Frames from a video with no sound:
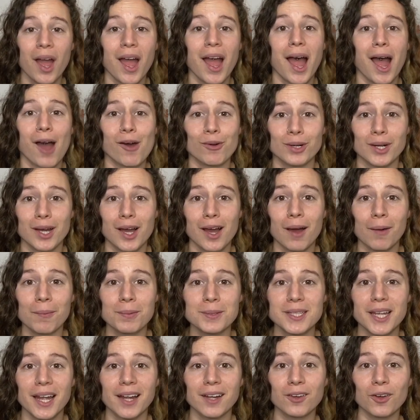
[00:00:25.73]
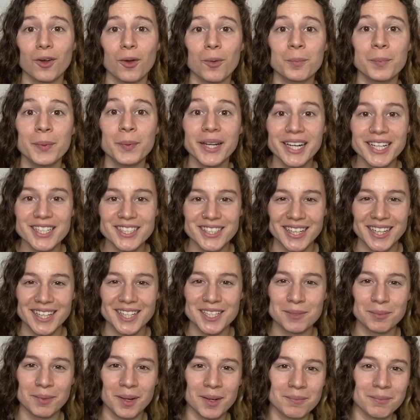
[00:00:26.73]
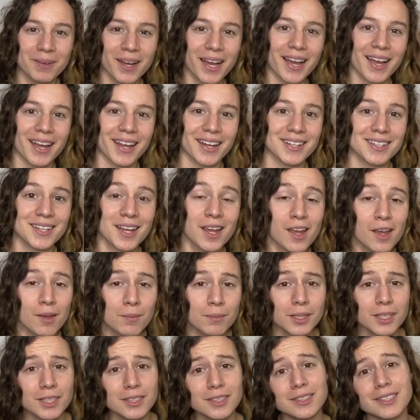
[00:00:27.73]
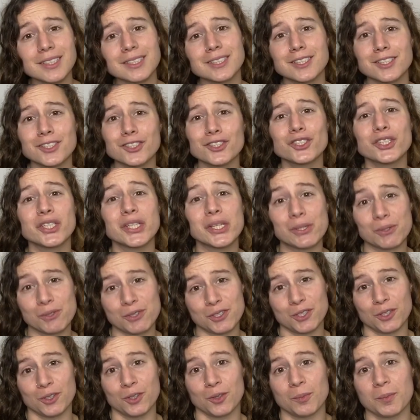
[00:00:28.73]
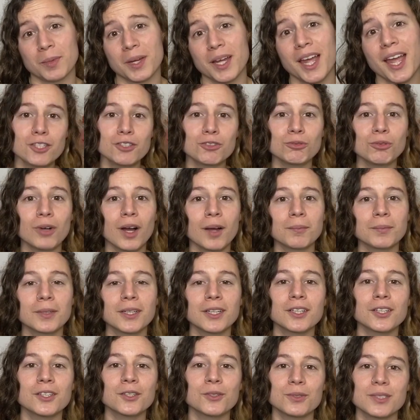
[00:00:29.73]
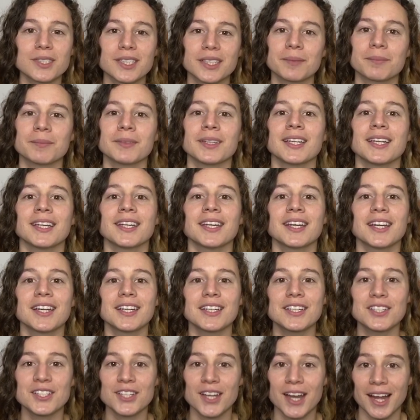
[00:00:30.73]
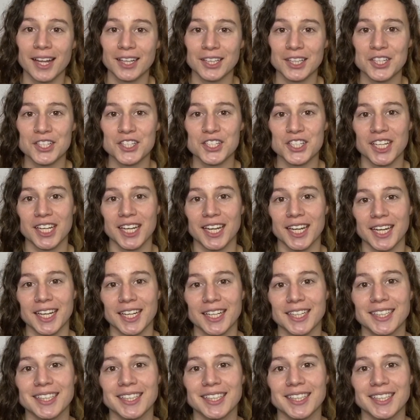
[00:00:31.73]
how to upcycle, but I changed my mind because this is YouTube. So I'm gonna do something challenging.